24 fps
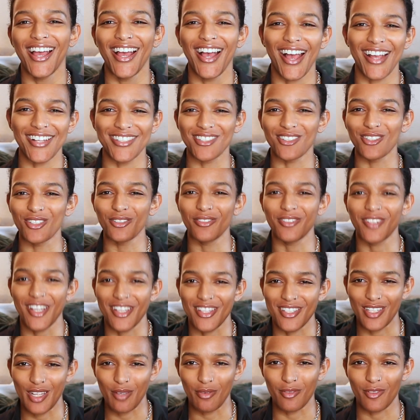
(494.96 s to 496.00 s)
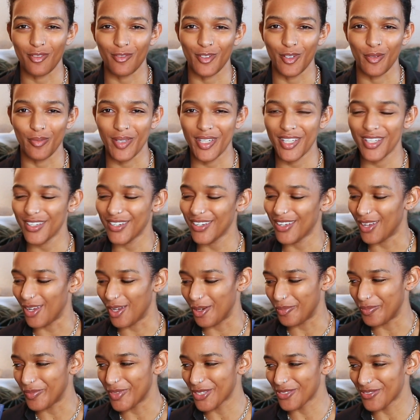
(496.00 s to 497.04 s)
I totally forgot the name of it for a minute.
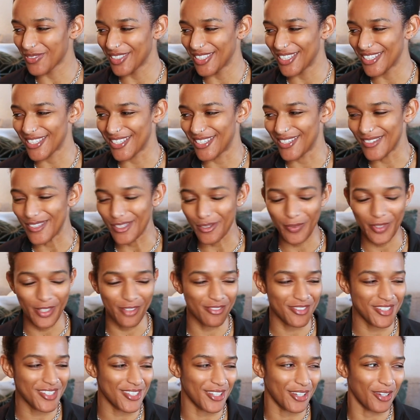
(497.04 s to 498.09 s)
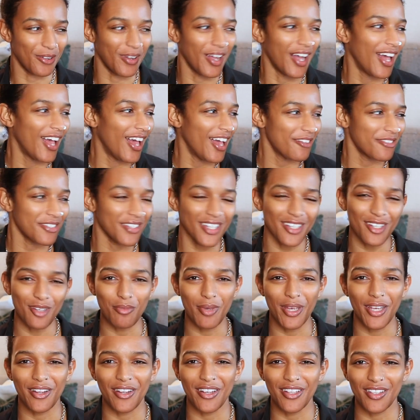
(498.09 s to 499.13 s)
This one is in Swift, so I feel like
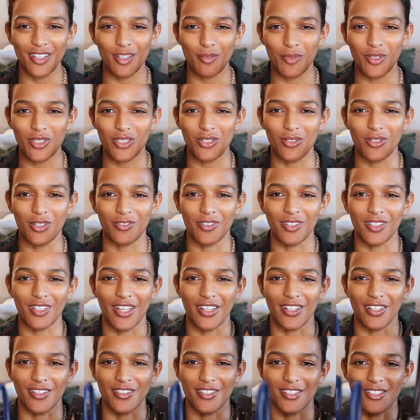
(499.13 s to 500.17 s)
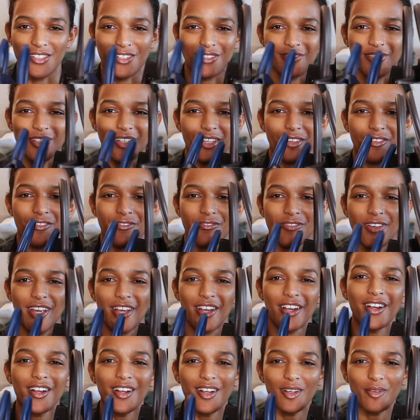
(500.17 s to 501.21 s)
comparing them with two different leathers isn't really
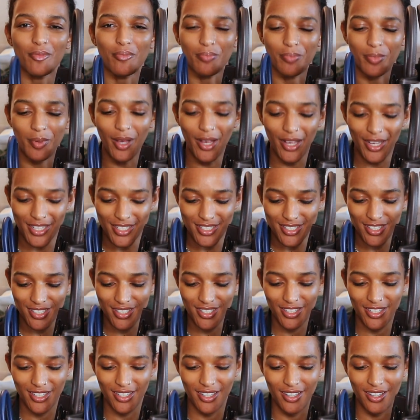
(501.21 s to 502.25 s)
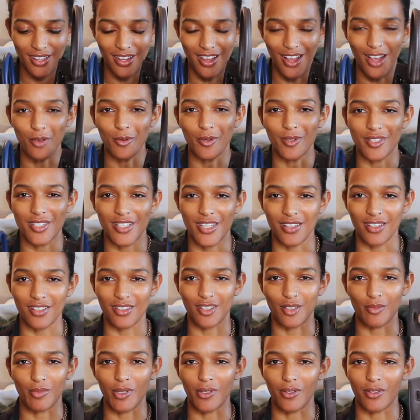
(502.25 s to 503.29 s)
fair, but I will say that
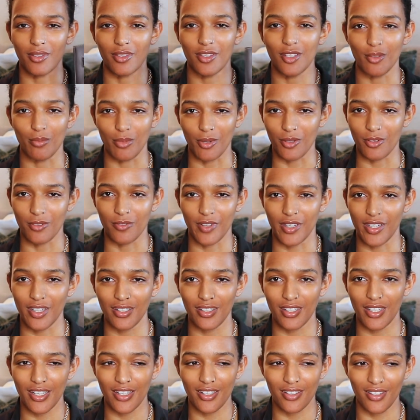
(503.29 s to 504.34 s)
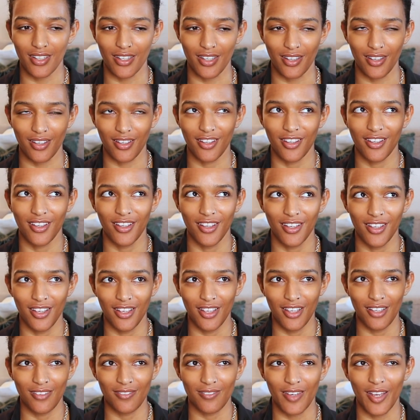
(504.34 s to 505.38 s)
they're both very light. Like,
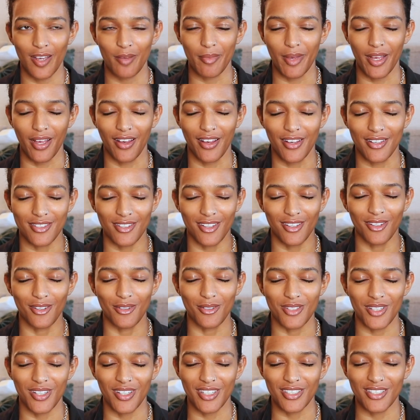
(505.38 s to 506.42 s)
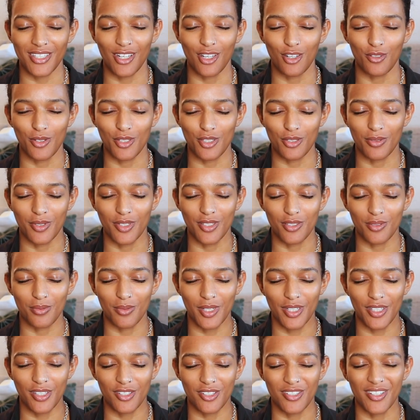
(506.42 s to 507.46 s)
if I have my eyes closed, could I tell which one is
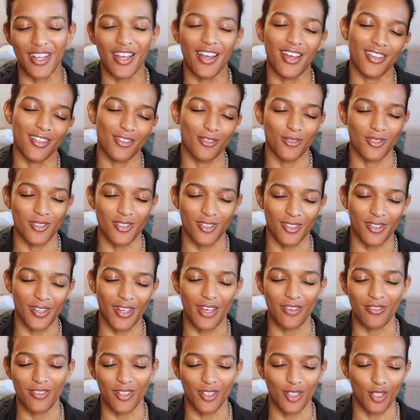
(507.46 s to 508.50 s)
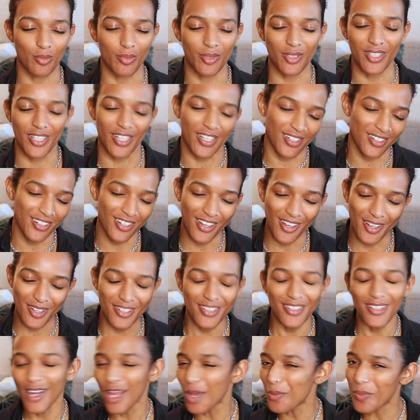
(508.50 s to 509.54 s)
which? Yeah, this one's a little heavier, but like not
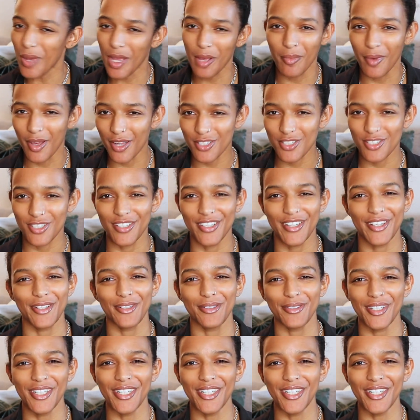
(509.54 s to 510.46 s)
by much, you know?